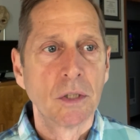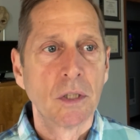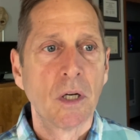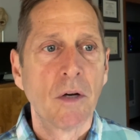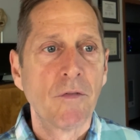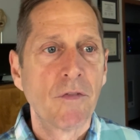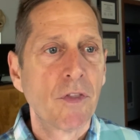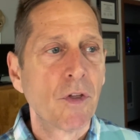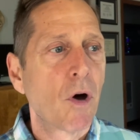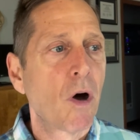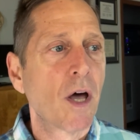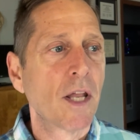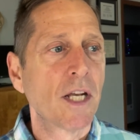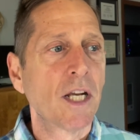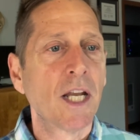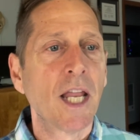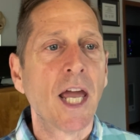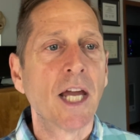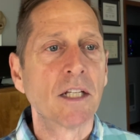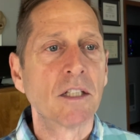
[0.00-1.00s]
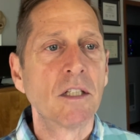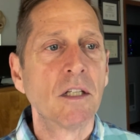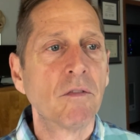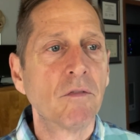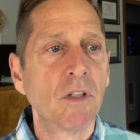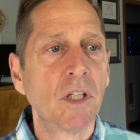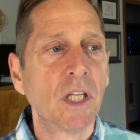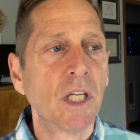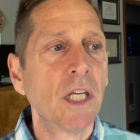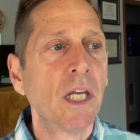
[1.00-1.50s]
of thought and
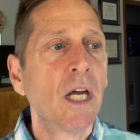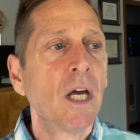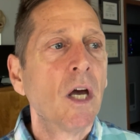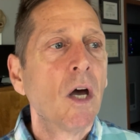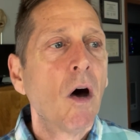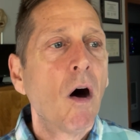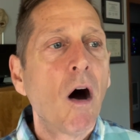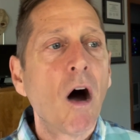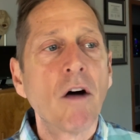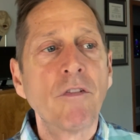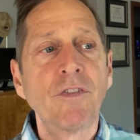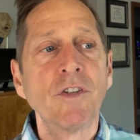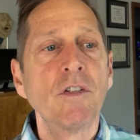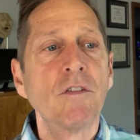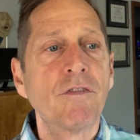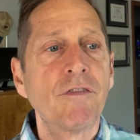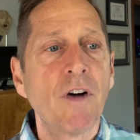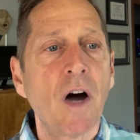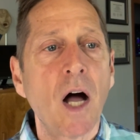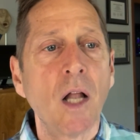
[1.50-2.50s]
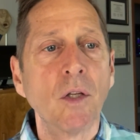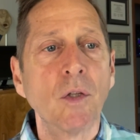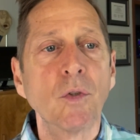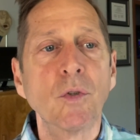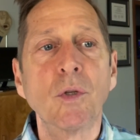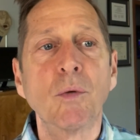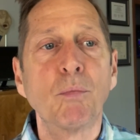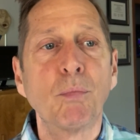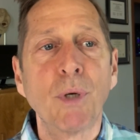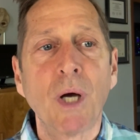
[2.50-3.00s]
activity, often
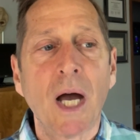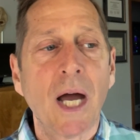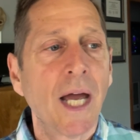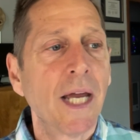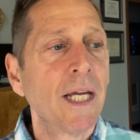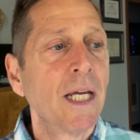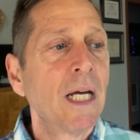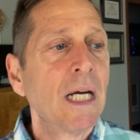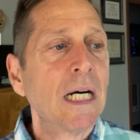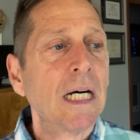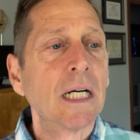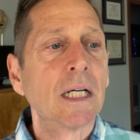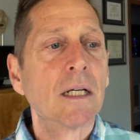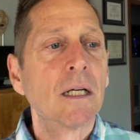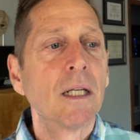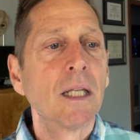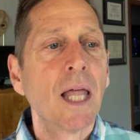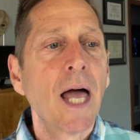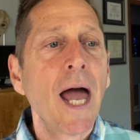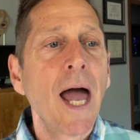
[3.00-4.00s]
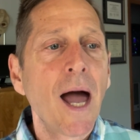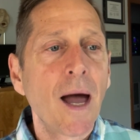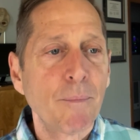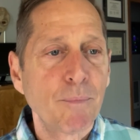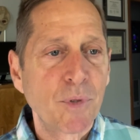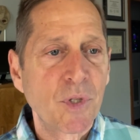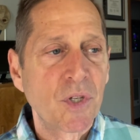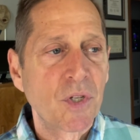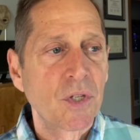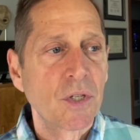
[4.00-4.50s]
followed by a
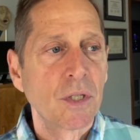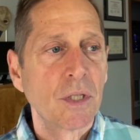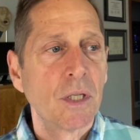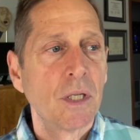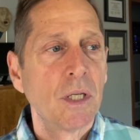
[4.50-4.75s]
collapse.